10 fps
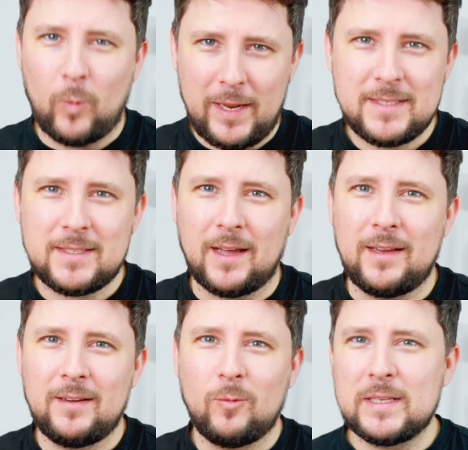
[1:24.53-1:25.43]

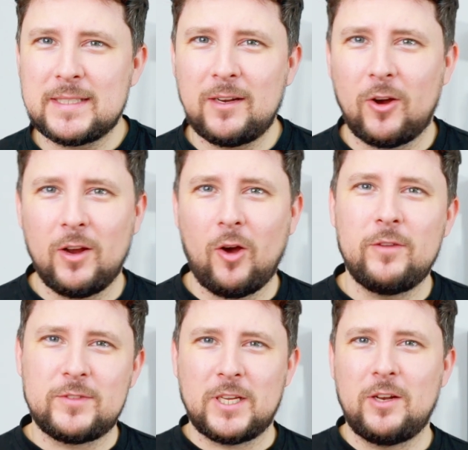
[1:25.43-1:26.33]
Wednesday night
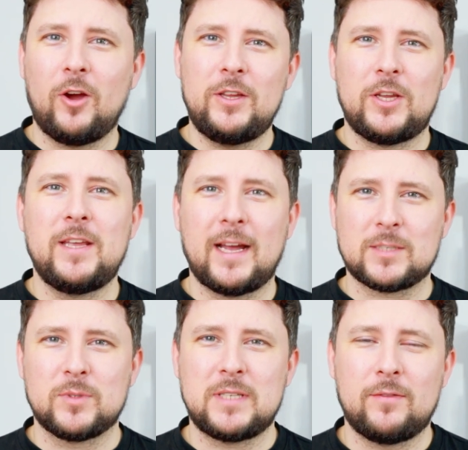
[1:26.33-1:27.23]
live. Tonight you can
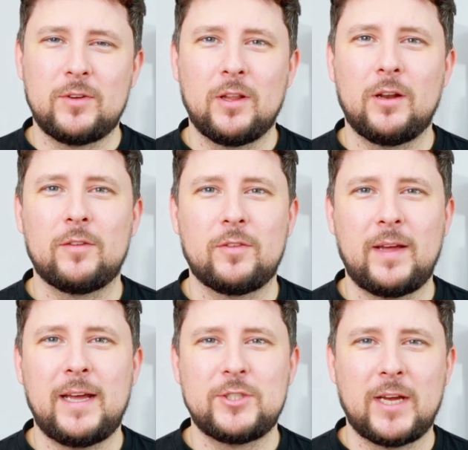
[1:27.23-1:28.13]
catch myself in the life of
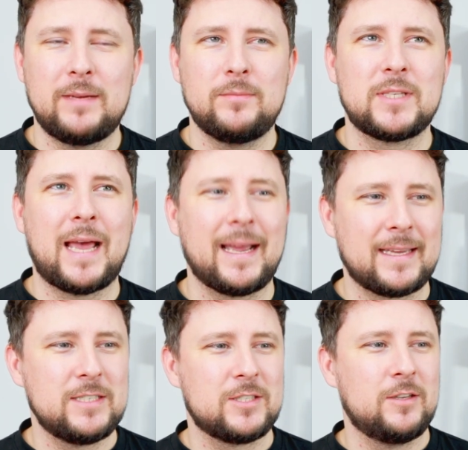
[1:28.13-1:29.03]
Hair James
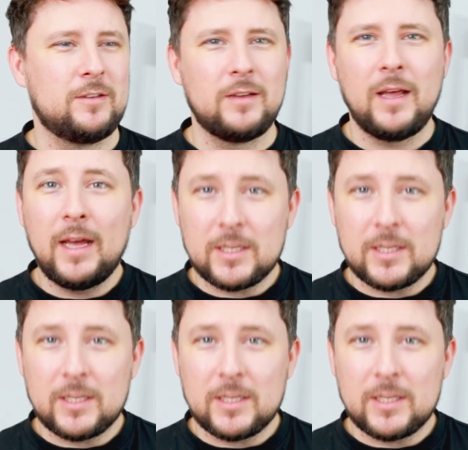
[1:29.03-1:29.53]
Atkinson.